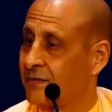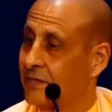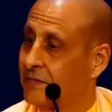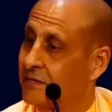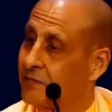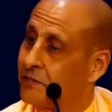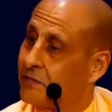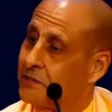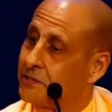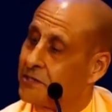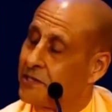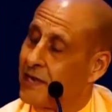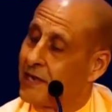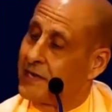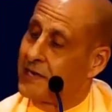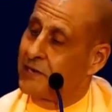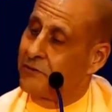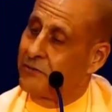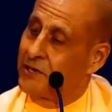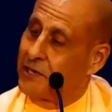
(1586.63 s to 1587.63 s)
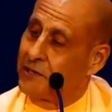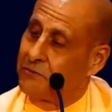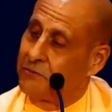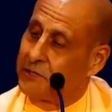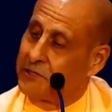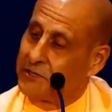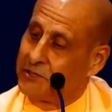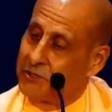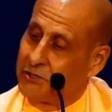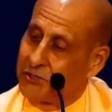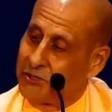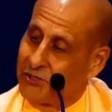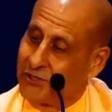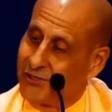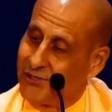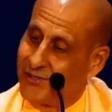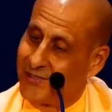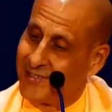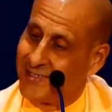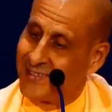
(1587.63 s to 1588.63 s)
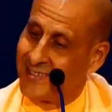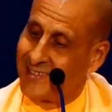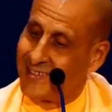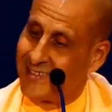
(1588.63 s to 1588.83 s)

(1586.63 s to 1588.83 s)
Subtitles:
The little tiny redwoods,